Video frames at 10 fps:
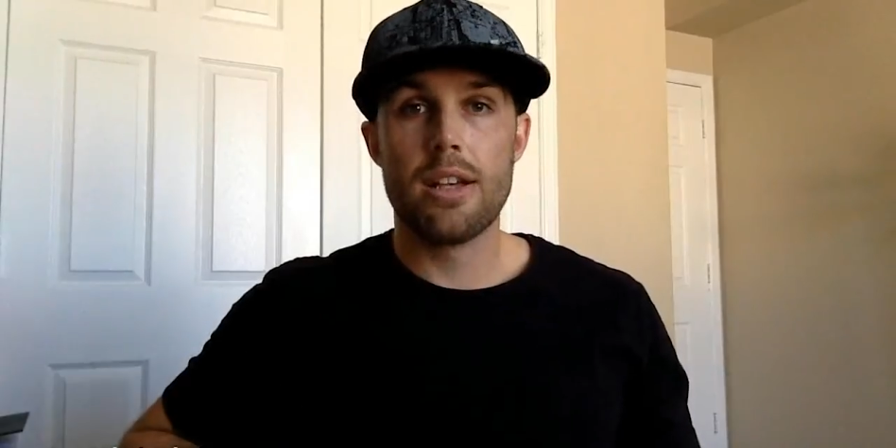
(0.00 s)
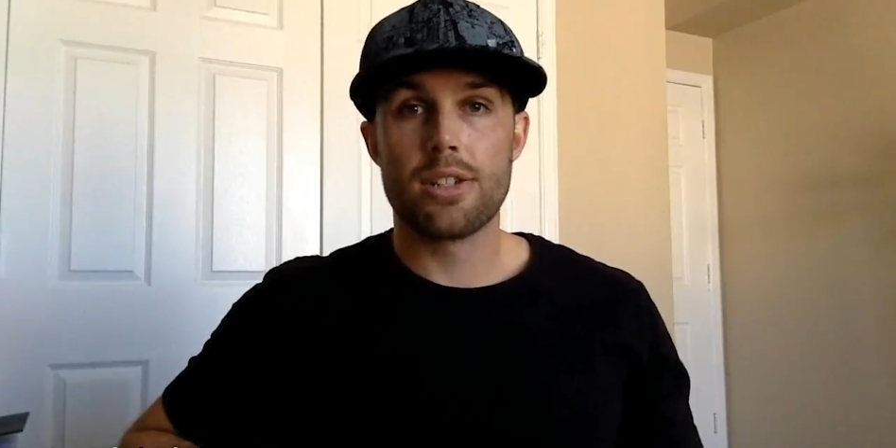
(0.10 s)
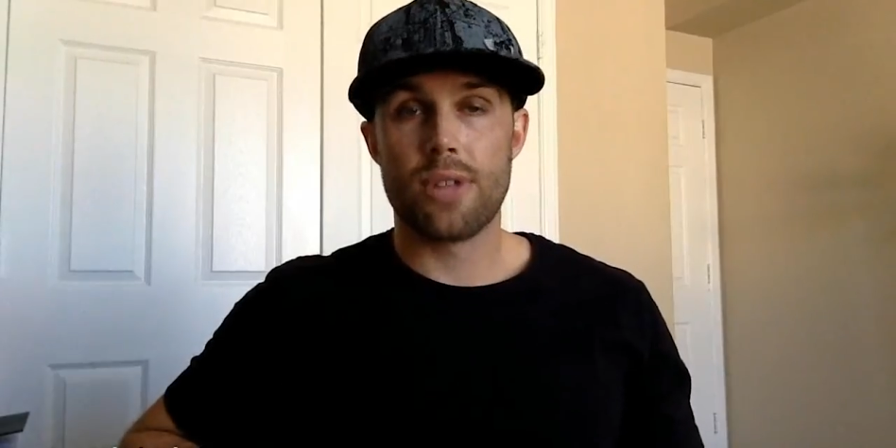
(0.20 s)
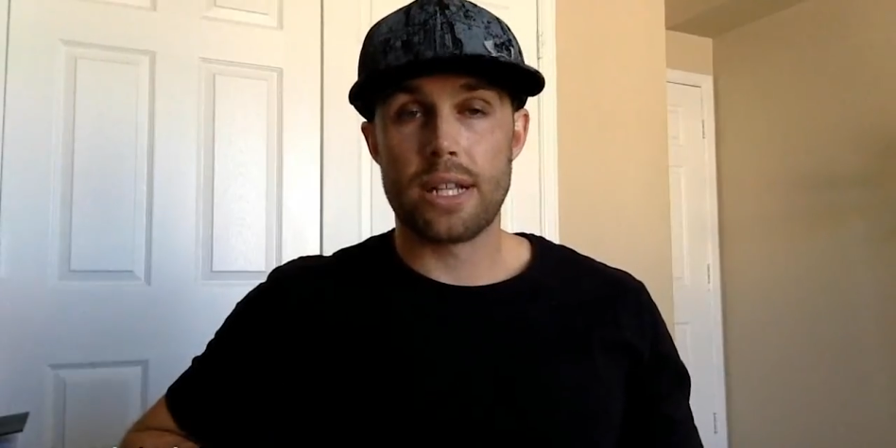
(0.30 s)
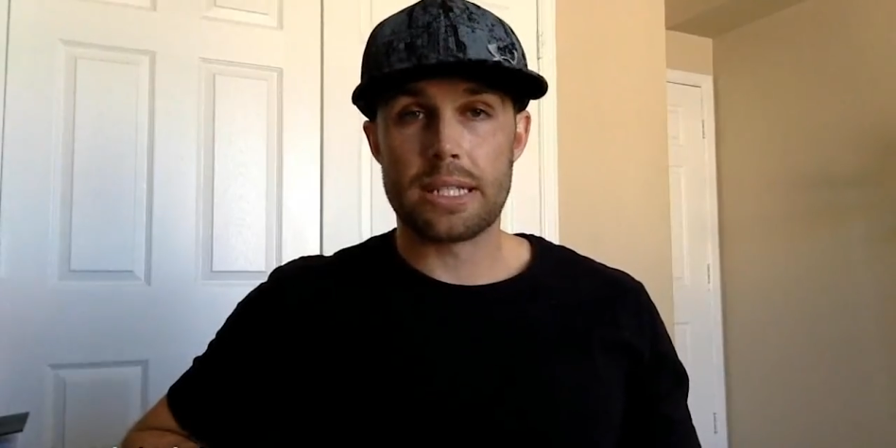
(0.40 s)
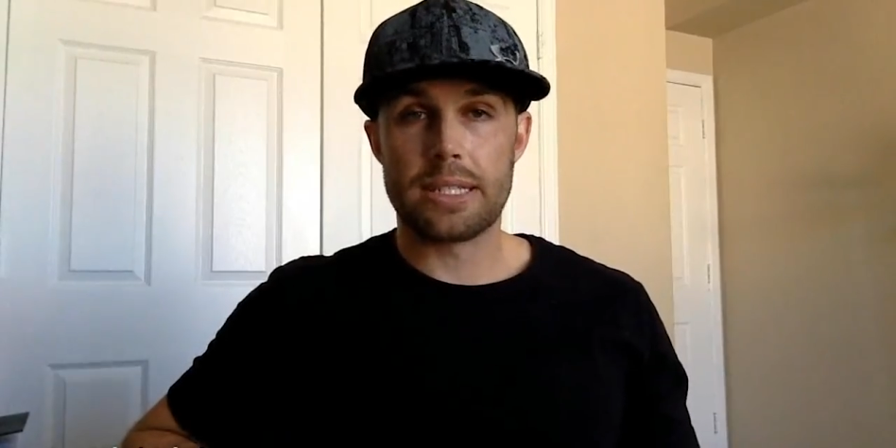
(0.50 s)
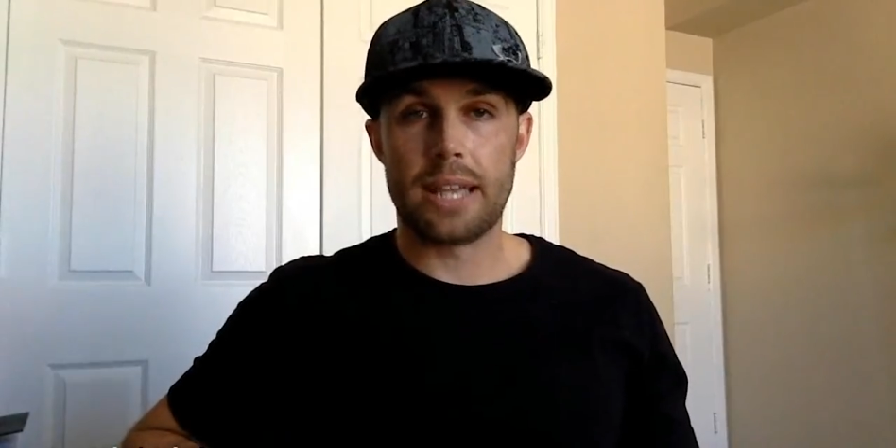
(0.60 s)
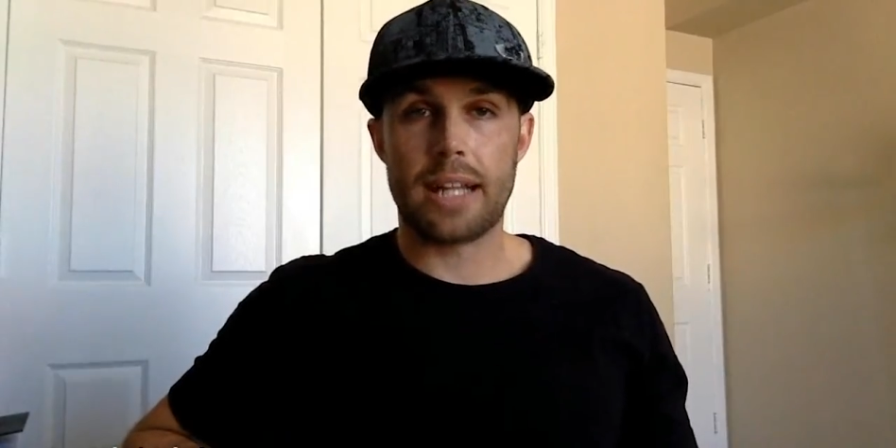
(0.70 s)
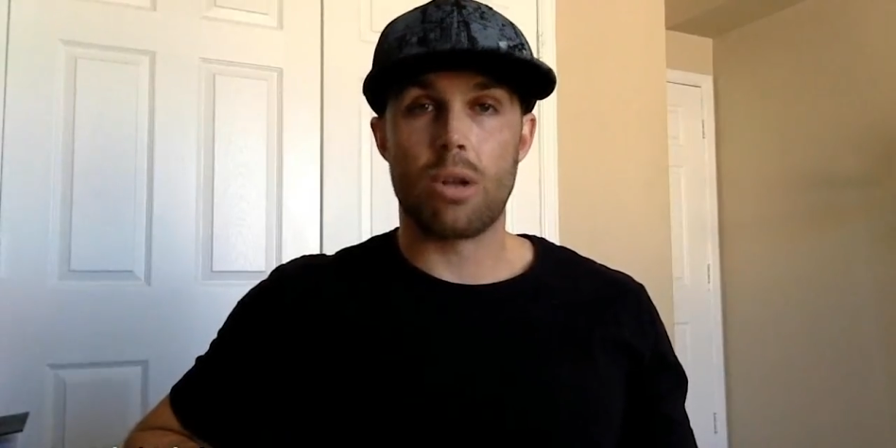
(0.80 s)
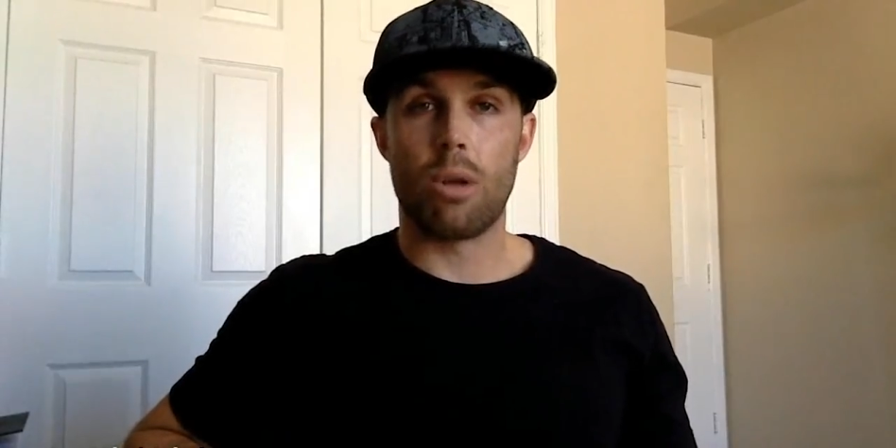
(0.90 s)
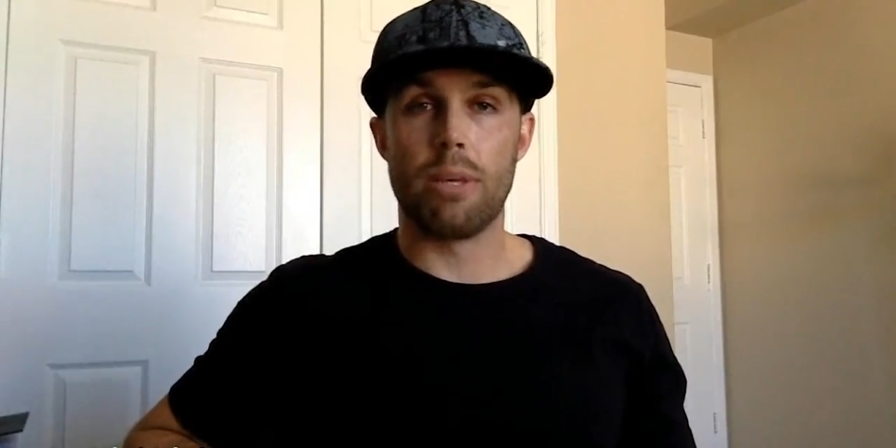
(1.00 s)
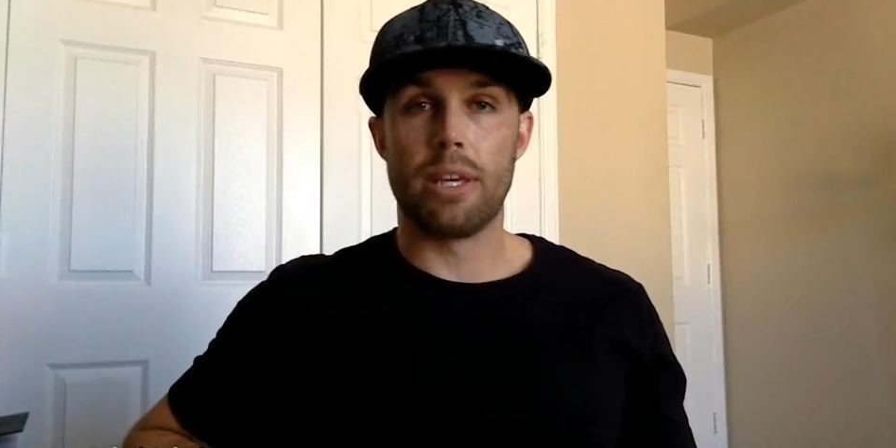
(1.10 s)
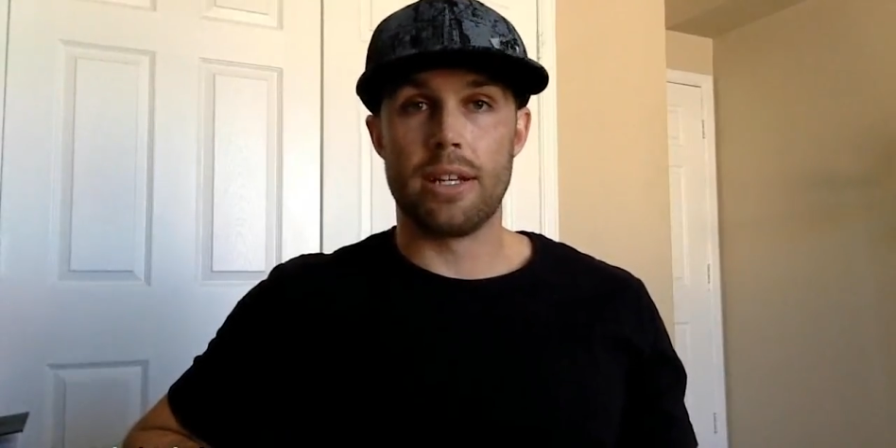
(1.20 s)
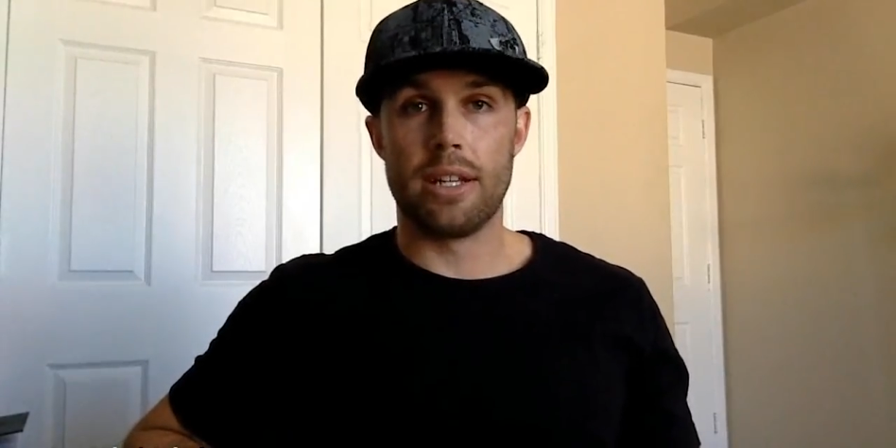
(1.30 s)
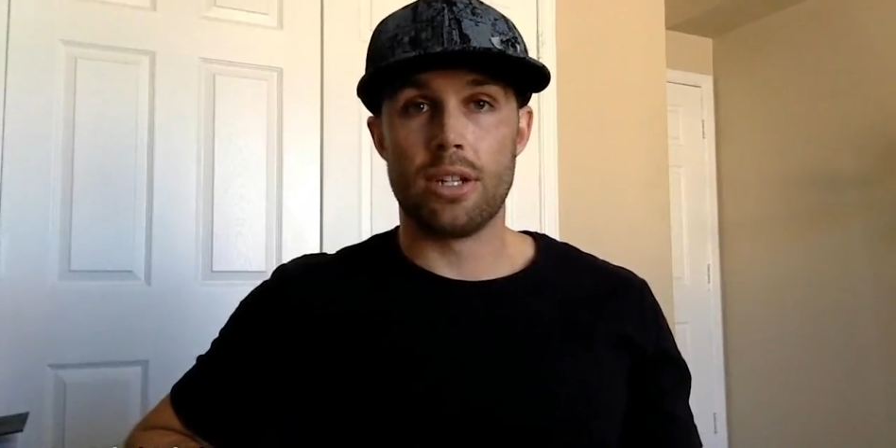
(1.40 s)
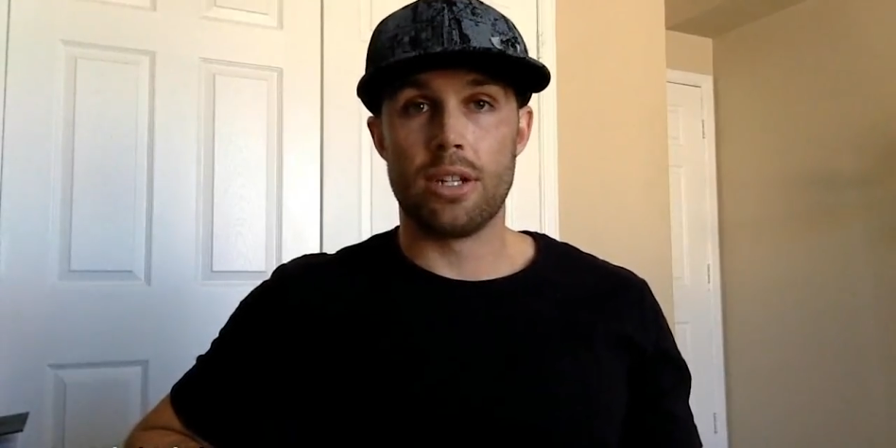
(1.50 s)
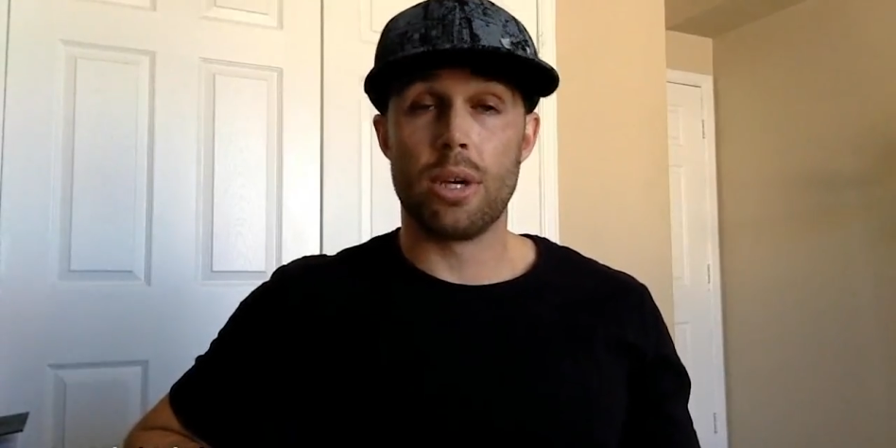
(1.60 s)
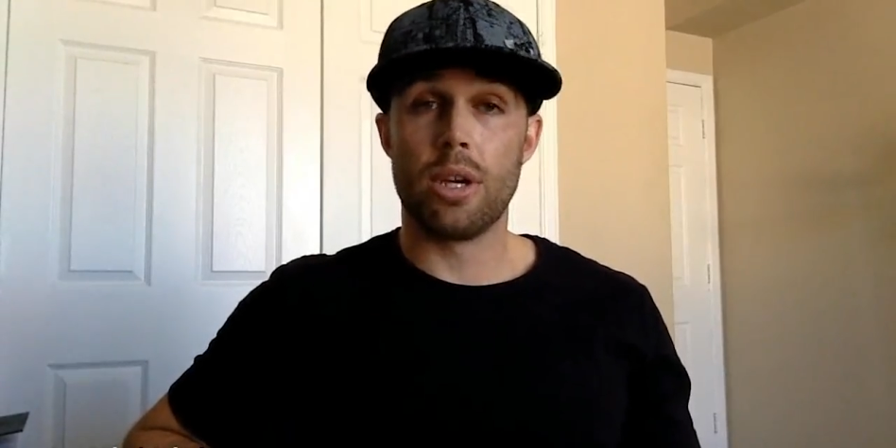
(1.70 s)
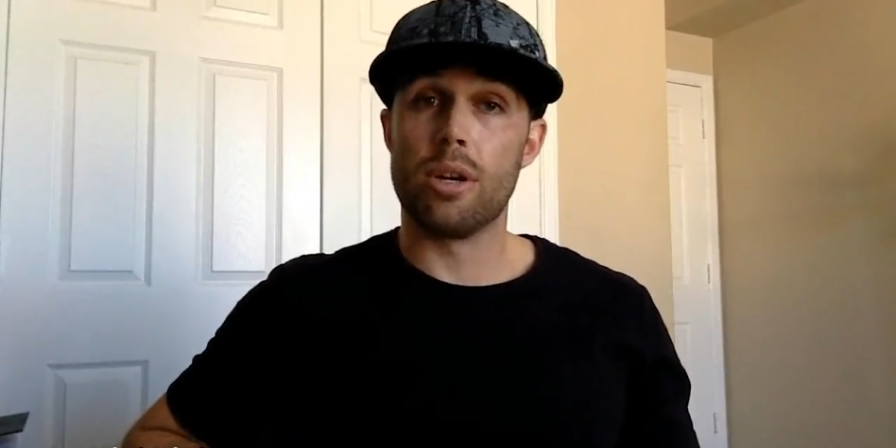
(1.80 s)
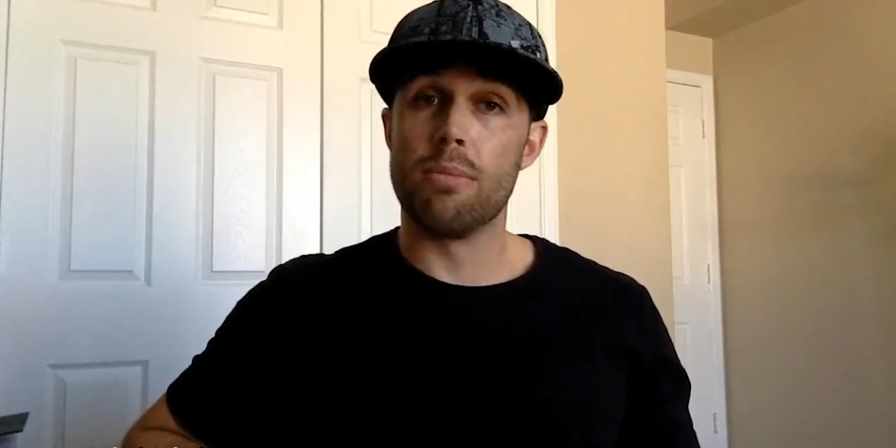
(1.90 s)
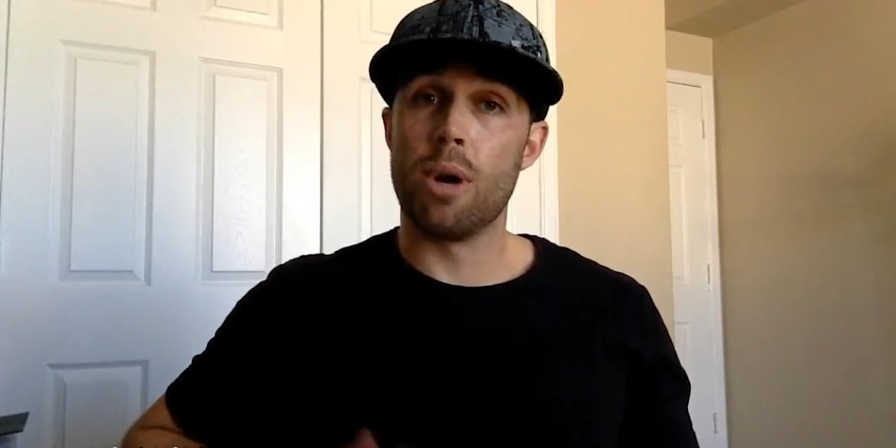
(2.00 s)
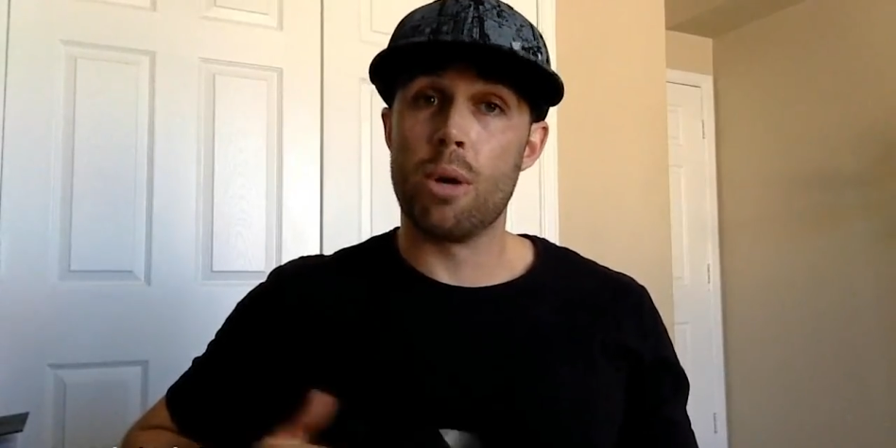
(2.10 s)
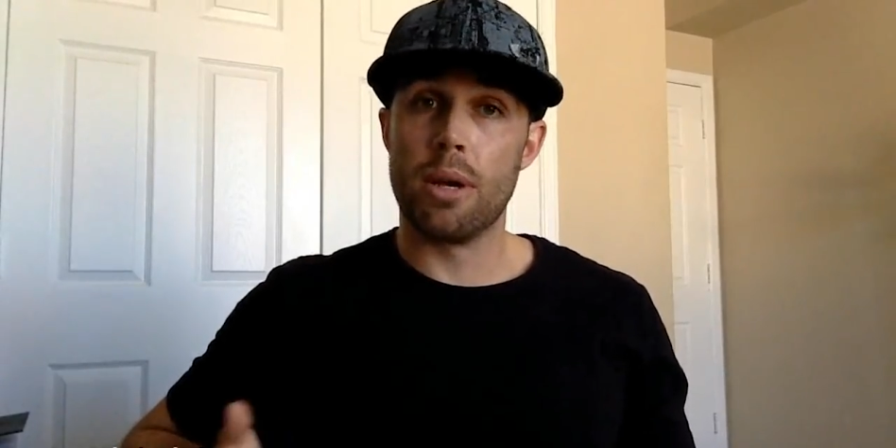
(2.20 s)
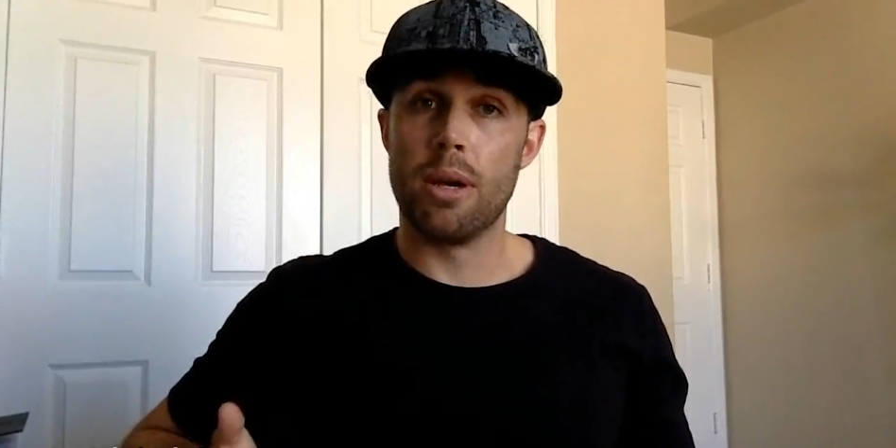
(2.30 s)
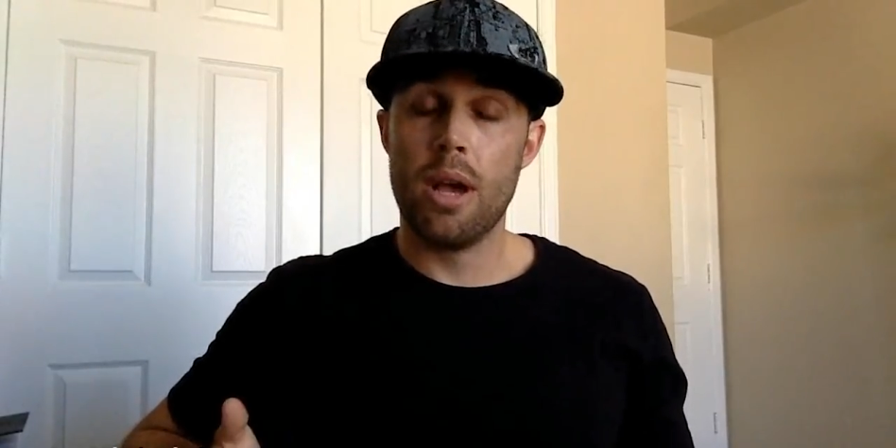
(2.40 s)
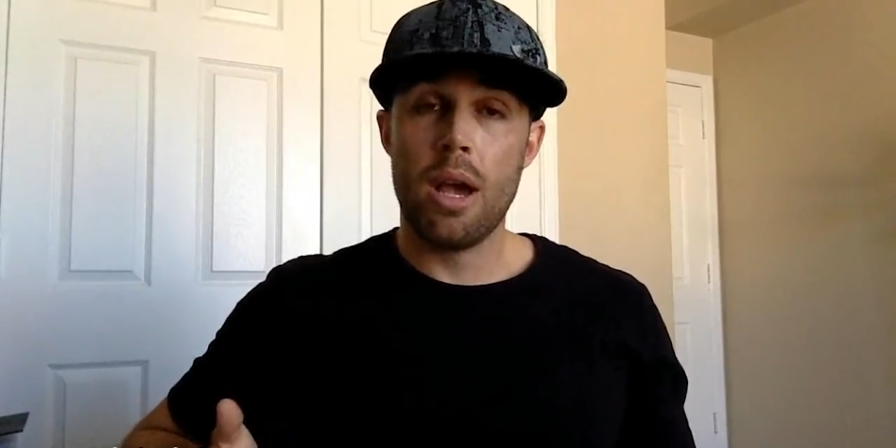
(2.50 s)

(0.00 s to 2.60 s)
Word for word: So that's exactly what I'll be getting into here in a moment.